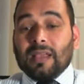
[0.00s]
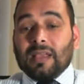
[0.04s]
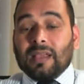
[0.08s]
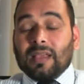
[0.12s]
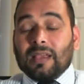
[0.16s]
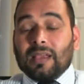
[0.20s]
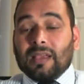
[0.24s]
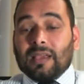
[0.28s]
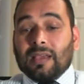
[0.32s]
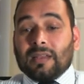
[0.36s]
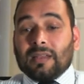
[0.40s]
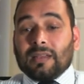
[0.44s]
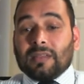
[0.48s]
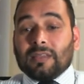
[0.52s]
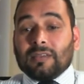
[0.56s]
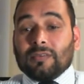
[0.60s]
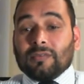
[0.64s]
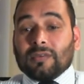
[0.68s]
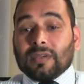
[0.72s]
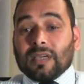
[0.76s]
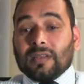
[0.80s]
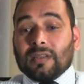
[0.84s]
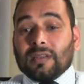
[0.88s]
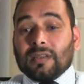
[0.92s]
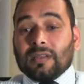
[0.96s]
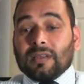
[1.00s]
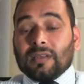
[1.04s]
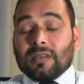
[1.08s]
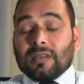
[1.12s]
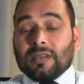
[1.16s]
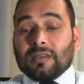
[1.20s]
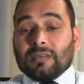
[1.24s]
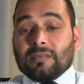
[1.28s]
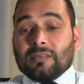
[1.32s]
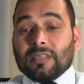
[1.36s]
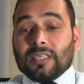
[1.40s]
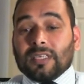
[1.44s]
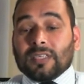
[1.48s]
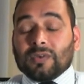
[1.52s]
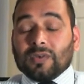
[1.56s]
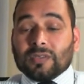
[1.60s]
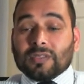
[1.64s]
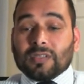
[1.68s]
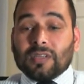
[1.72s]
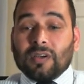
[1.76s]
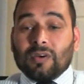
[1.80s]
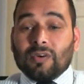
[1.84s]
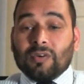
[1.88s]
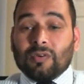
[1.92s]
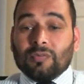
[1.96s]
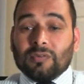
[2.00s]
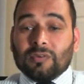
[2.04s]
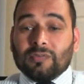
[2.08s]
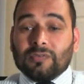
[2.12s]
And you can request the home